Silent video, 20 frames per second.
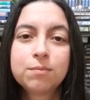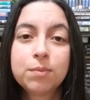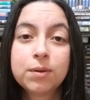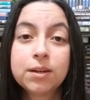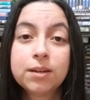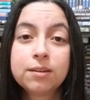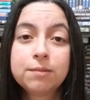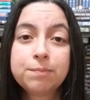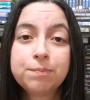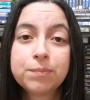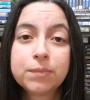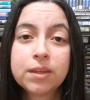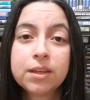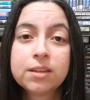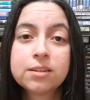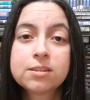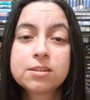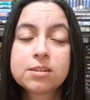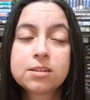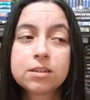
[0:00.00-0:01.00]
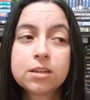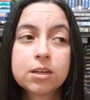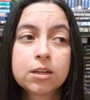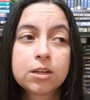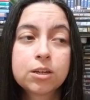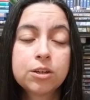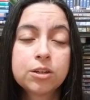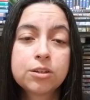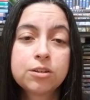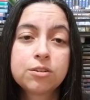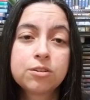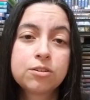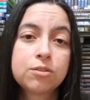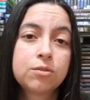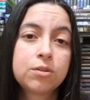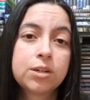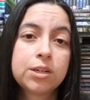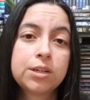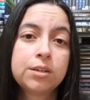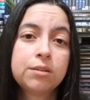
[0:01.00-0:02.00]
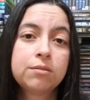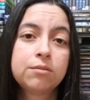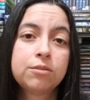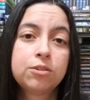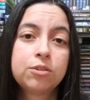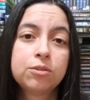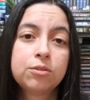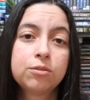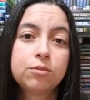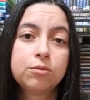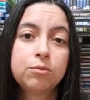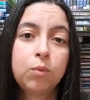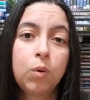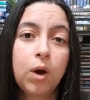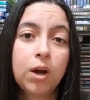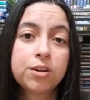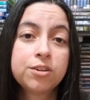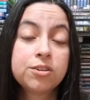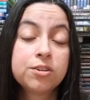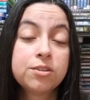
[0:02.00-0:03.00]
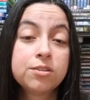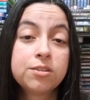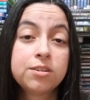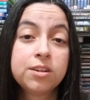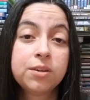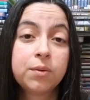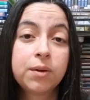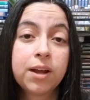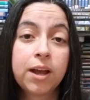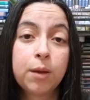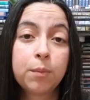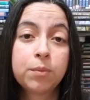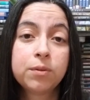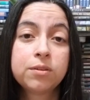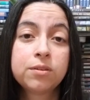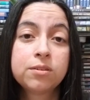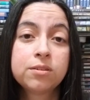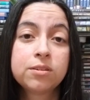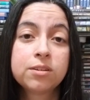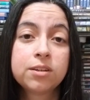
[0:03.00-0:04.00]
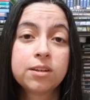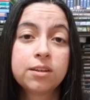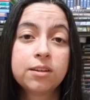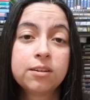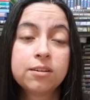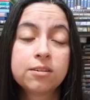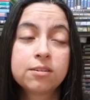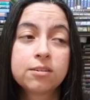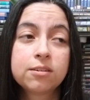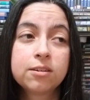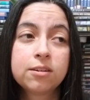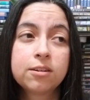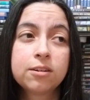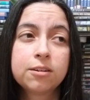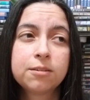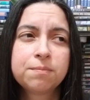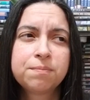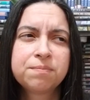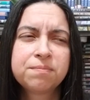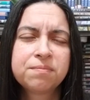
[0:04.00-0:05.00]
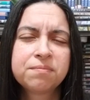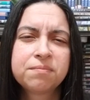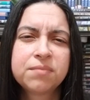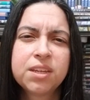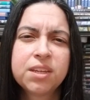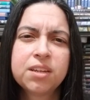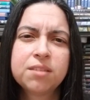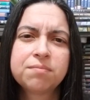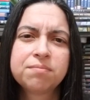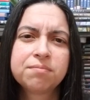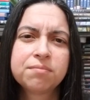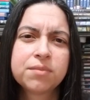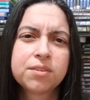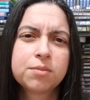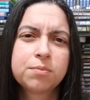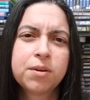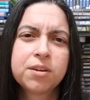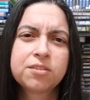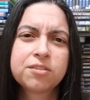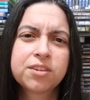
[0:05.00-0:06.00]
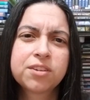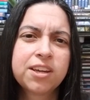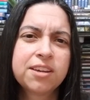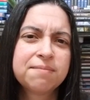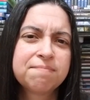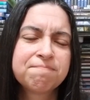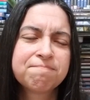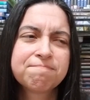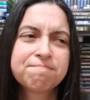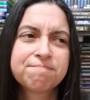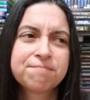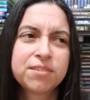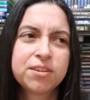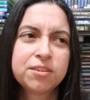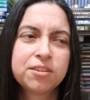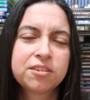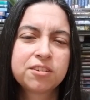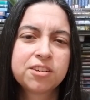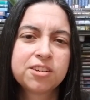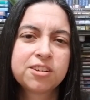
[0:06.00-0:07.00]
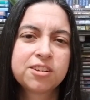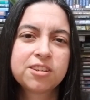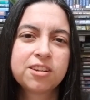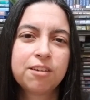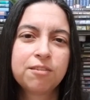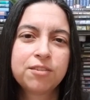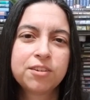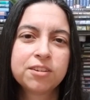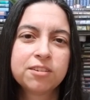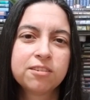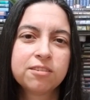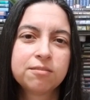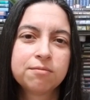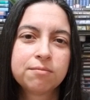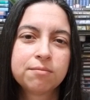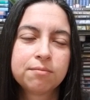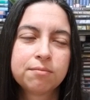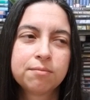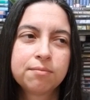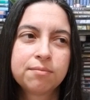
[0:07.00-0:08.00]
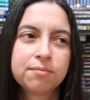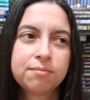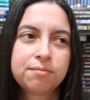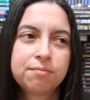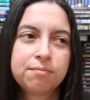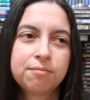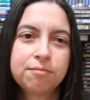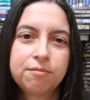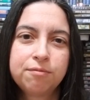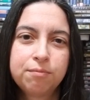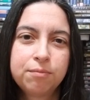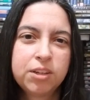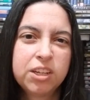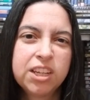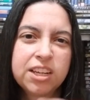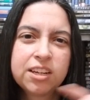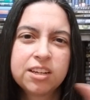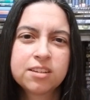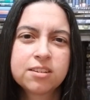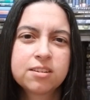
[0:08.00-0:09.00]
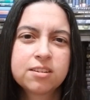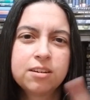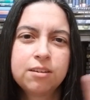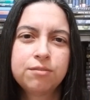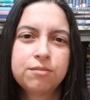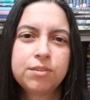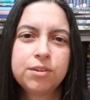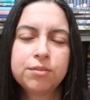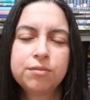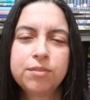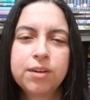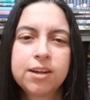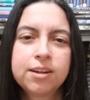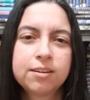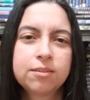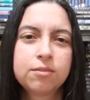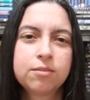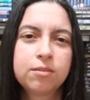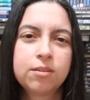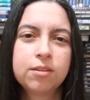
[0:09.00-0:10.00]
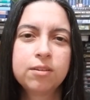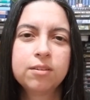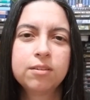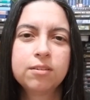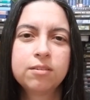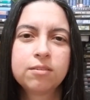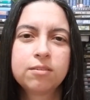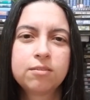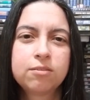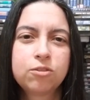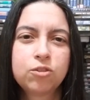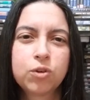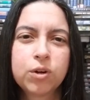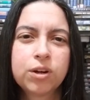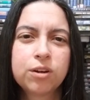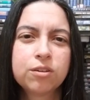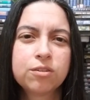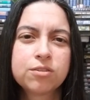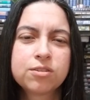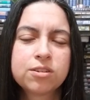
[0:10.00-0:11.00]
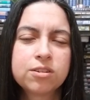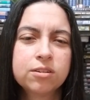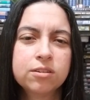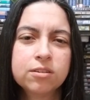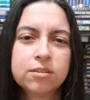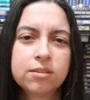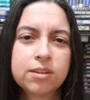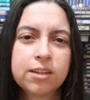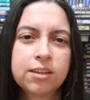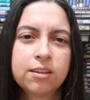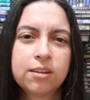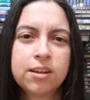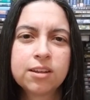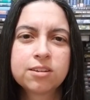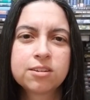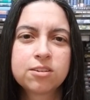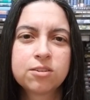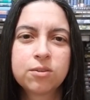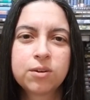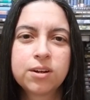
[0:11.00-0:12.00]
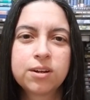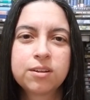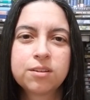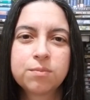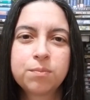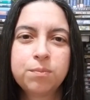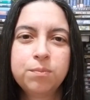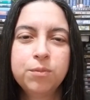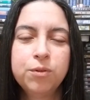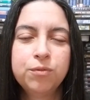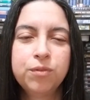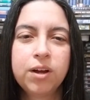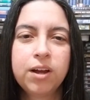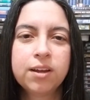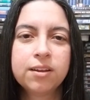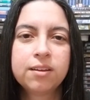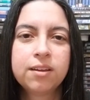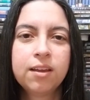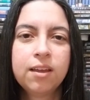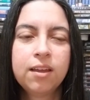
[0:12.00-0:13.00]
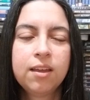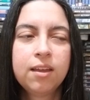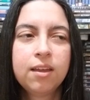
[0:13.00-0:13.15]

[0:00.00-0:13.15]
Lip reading: But it's a good story to watch and see what happens. And yeah, it's a puzzle game. You literally just have to click on stuff to find the triggers to get the next story to move on.